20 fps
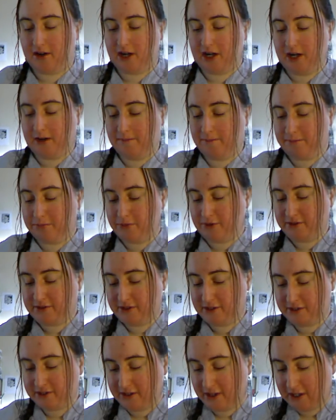I'm
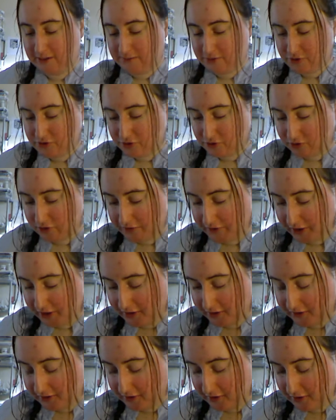pretty damn sure that
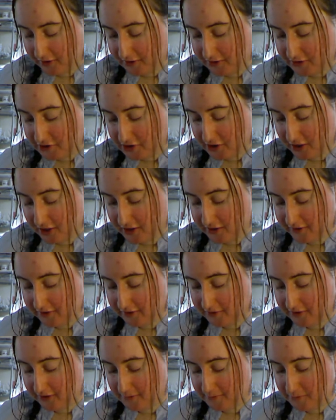it's going to change at
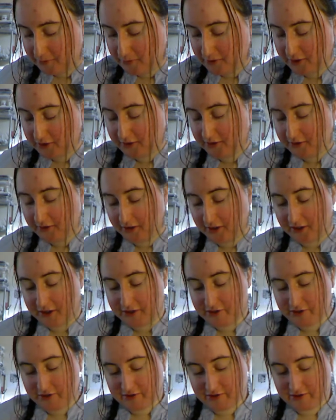some point, and I
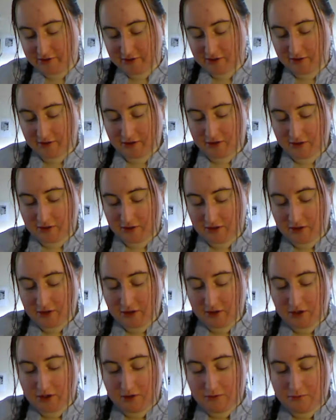just
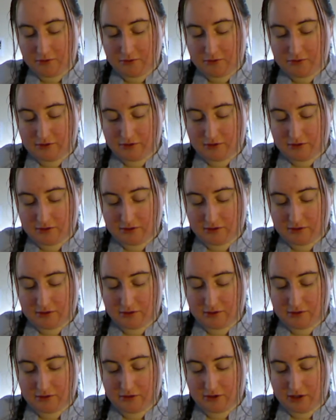put
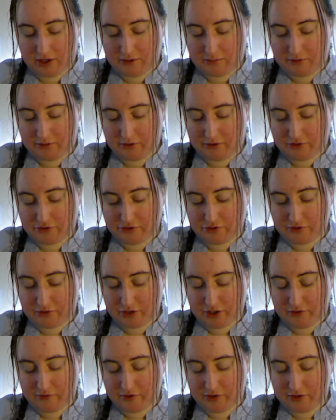nail polish all
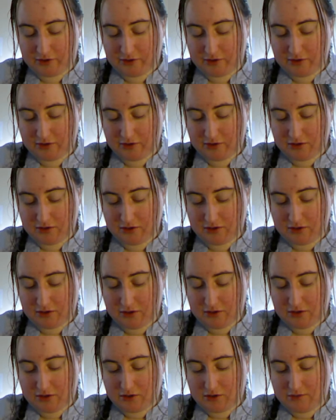over
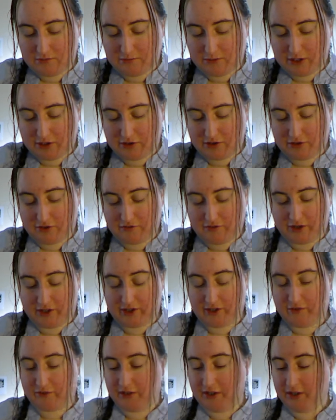my new
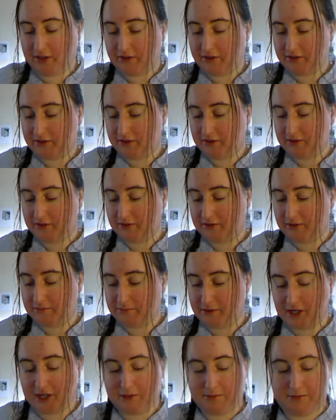Filo Fax.
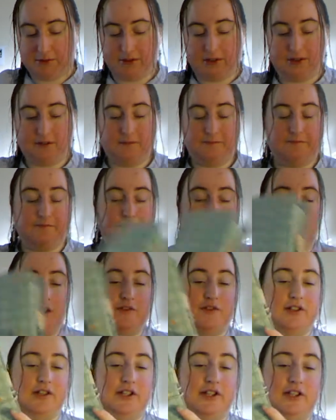Bad Blair, I have
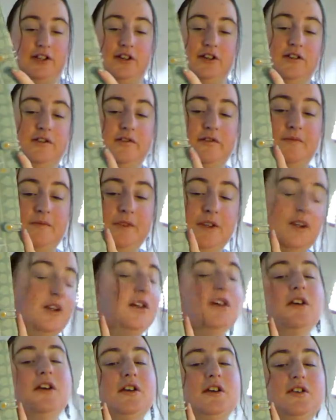to clean that off.
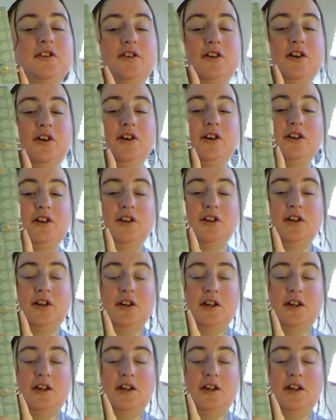So